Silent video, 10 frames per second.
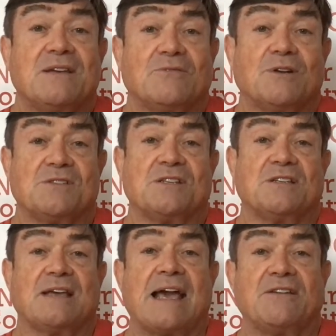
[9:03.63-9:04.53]
Was
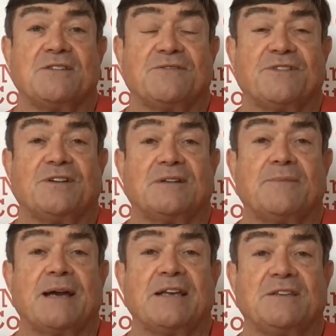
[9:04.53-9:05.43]
it how you felt
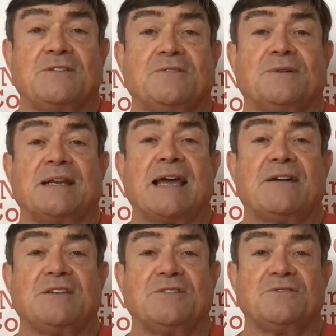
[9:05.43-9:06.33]
about you, and
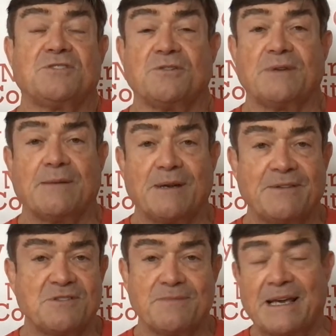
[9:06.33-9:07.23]
how you assumed
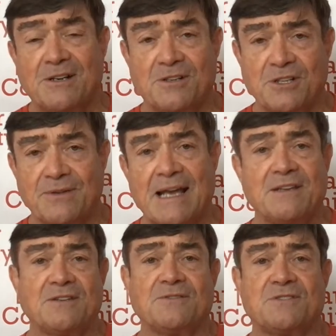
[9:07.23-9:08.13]
everybody was better than you, how
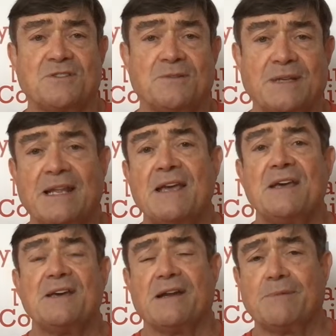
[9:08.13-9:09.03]
you assumed that
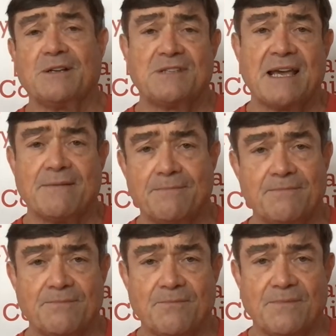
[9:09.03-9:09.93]
everybody else had
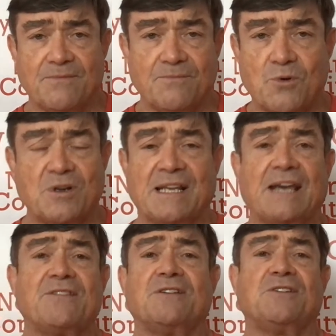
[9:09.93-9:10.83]
more
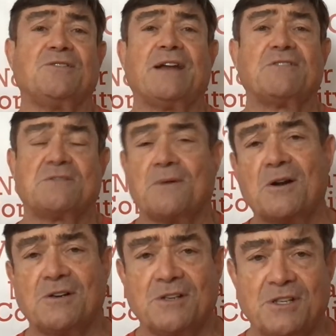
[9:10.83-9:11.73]
together than you, they were
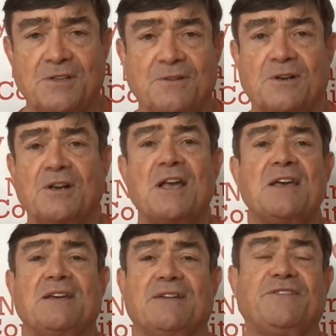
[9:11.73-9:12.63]
smarter than you, or
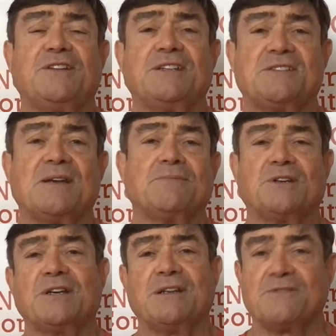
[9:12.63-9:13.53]
if you did something
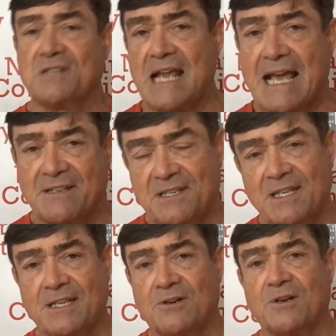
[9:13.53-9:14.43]
good, it was an
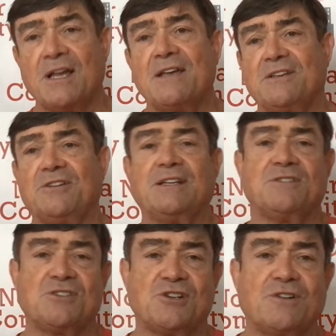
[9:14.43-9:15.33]
accident, or you
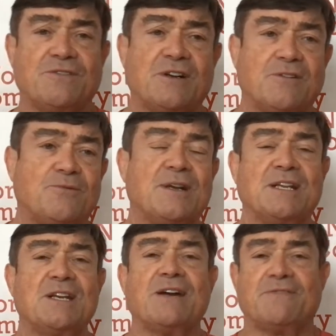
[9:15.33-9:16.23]
didn't deserve it, or it wasn't
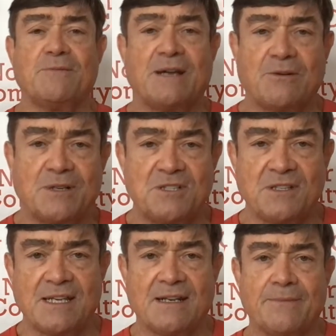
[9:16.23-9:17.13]
enough no matter what you
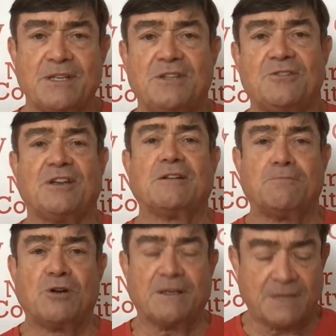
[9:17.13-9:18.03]
did. I mean, you get the
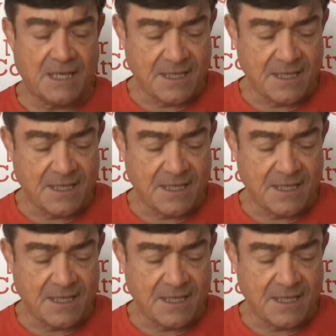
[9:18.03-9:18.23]
point.